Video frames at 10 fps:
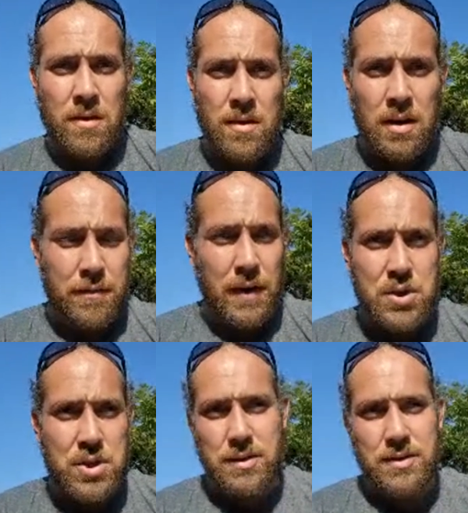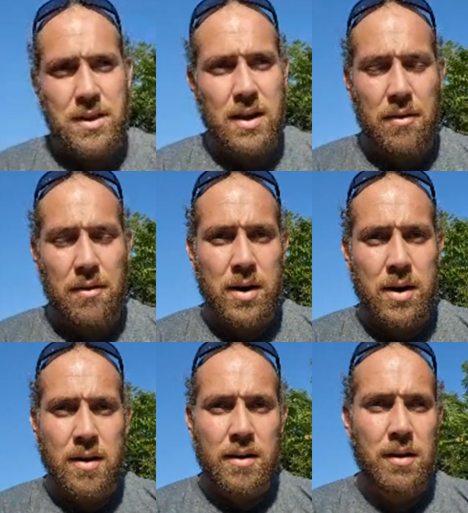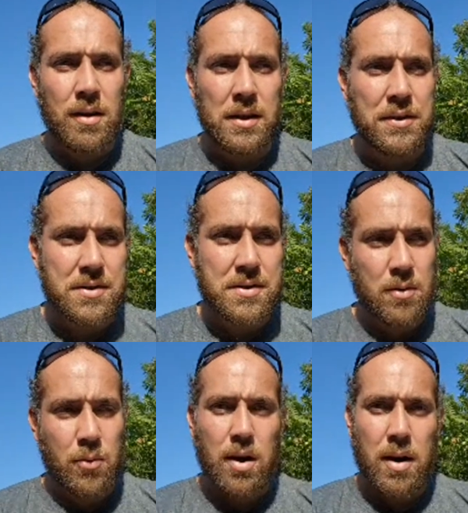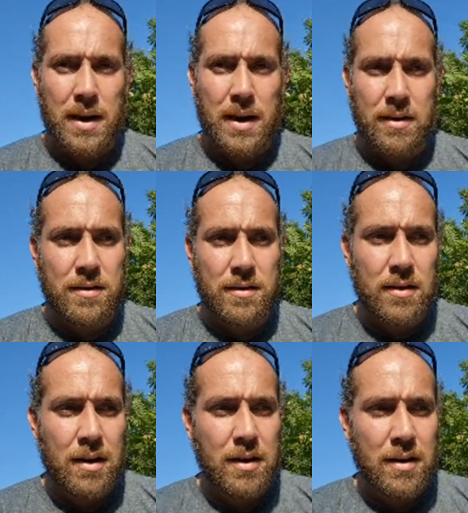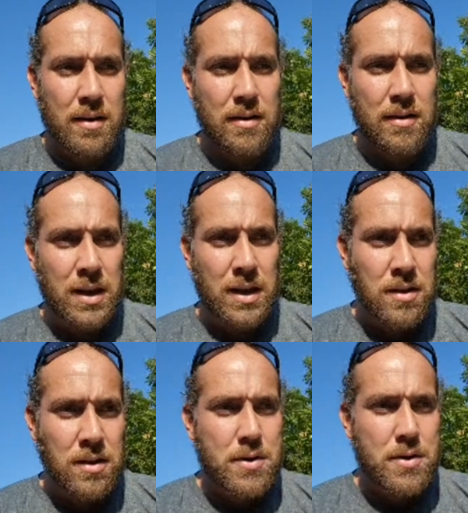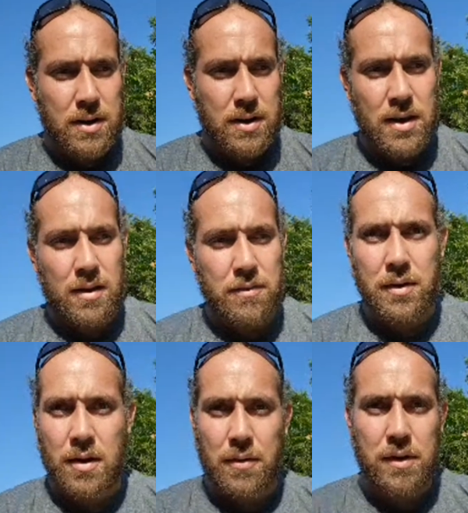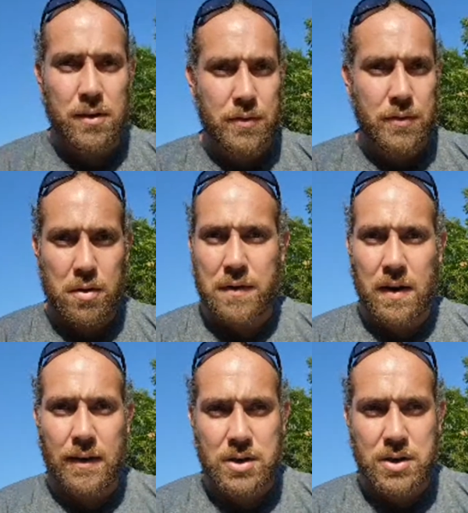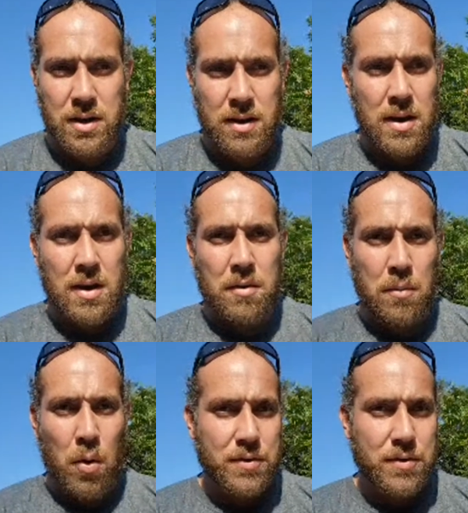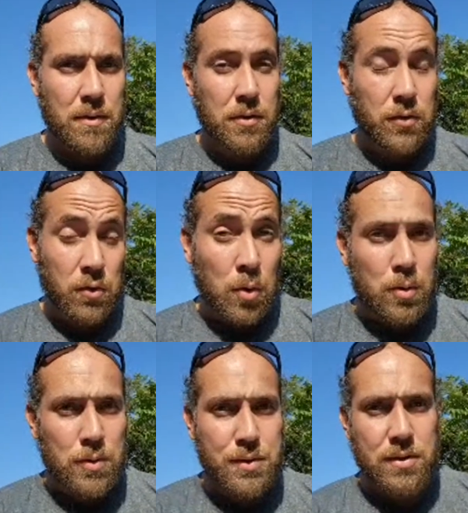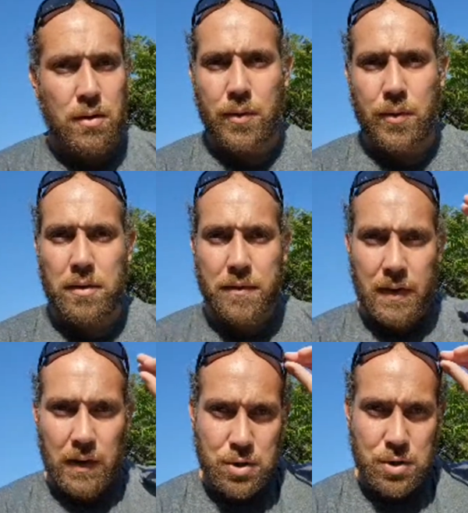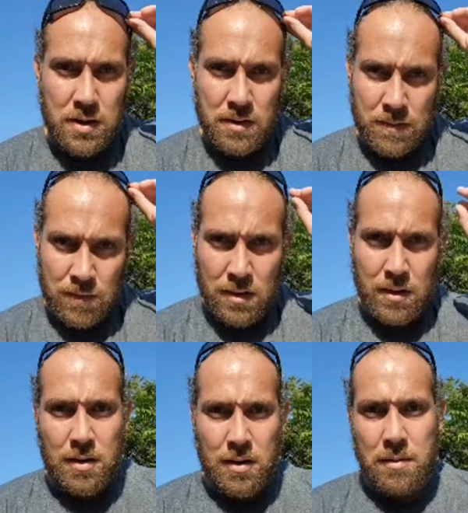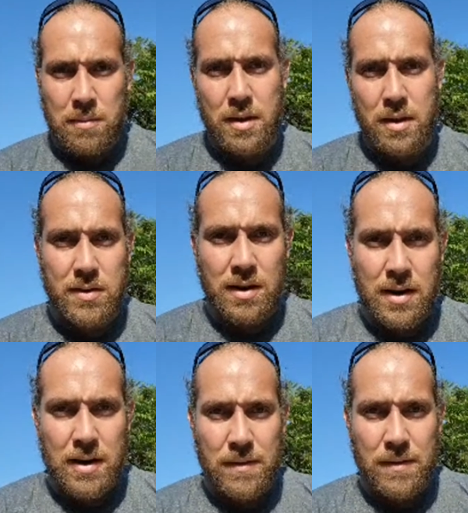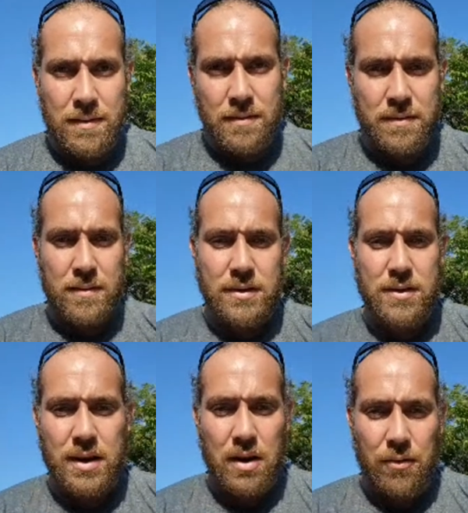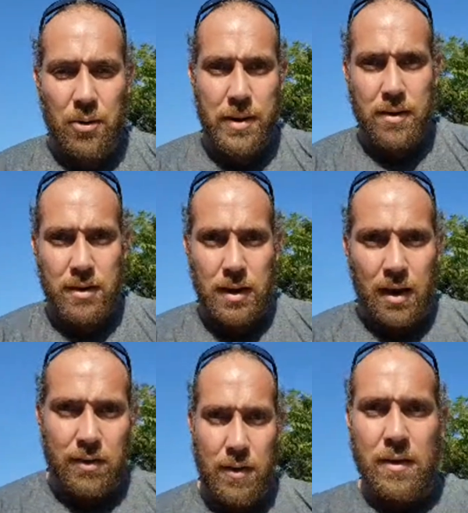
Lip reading: And 5G is not everywhere, at least where I'm at. In the large city, Philadelphia is fully 5G. Most of the schools are fully 5G, but it's not everywhere yet.